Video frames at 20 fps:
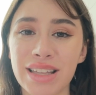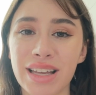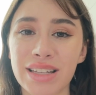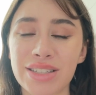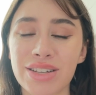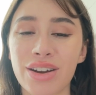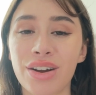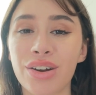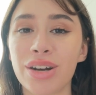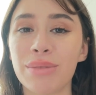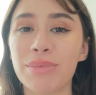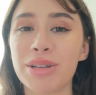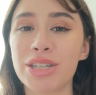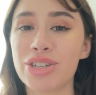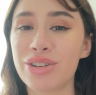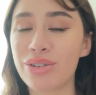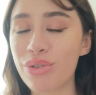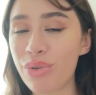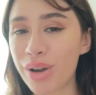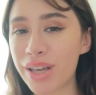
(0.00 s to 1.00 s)
that's not going to be
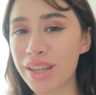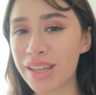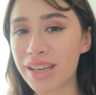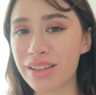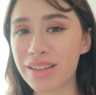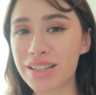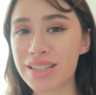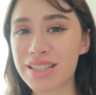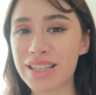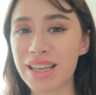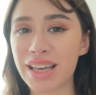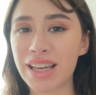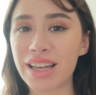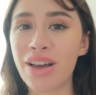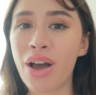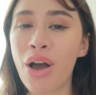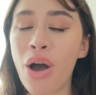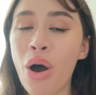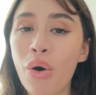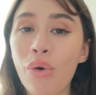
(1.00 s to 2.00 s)
too oily on the skin